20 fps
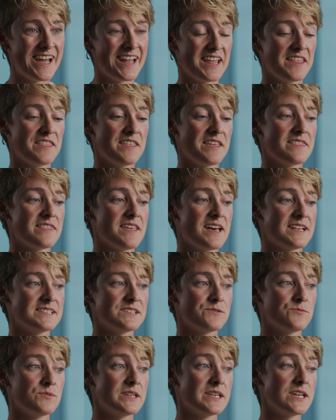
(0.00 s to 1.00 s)
And I think
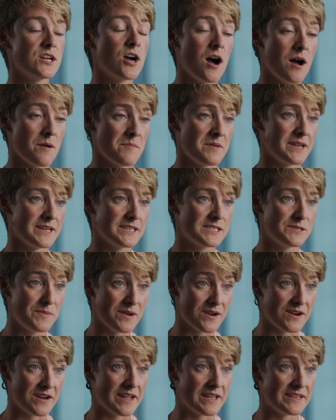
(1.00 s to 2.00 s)
that's a really common
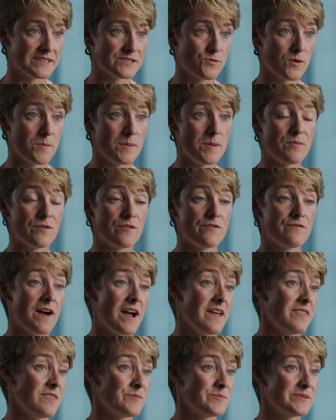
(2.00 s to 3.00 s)
experience where people
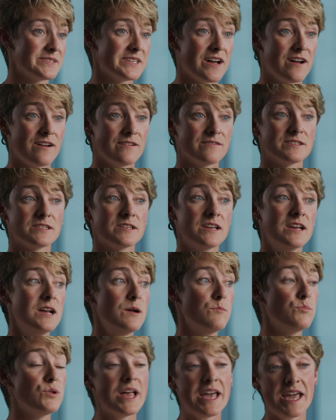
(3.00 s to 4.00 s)
find themselves
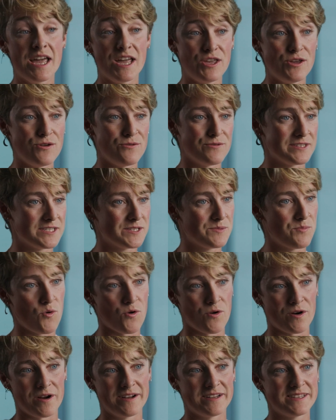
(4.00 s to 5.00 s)
playing youth
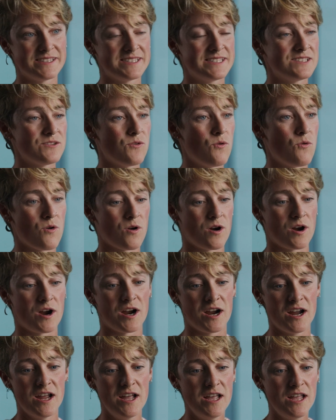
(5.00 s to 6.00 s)
sports
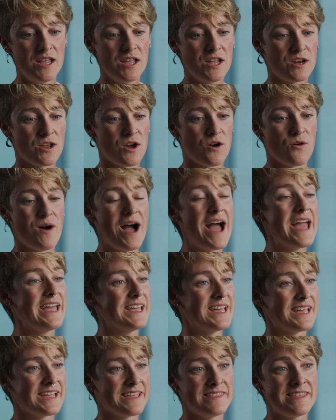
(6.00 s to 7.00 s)
or, you know,
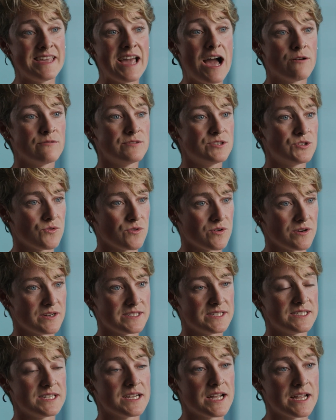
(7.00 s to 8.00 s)
hiking in the
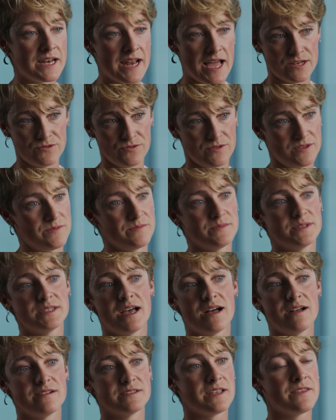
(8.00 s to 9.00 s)
outdoors to connect with
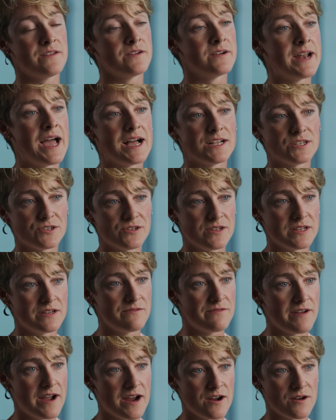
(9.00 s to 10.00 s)
themselves and their natural
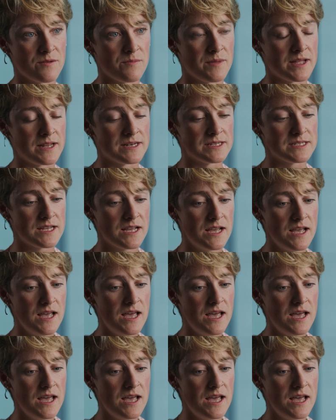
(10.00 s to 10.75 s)
environment.